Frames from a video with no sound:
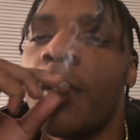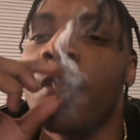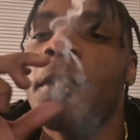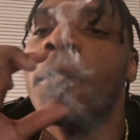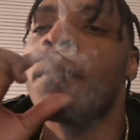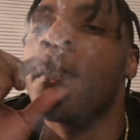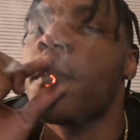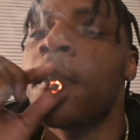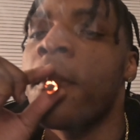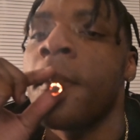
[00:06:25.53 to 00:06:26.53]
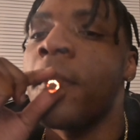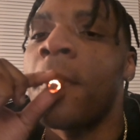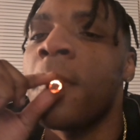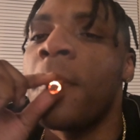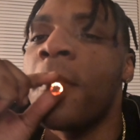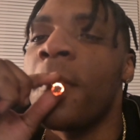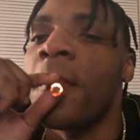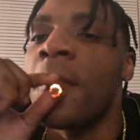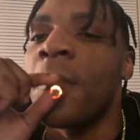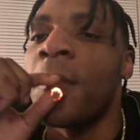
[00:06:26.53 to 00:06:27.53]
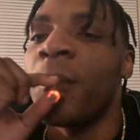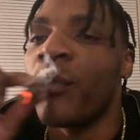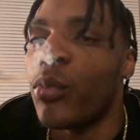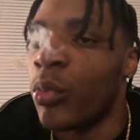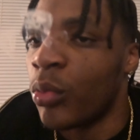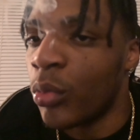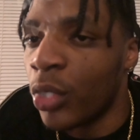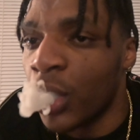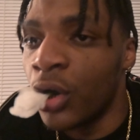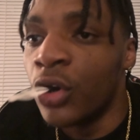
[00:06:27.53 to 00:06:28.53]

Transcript: You bro. and him? Mm-mm. You know how many people say that?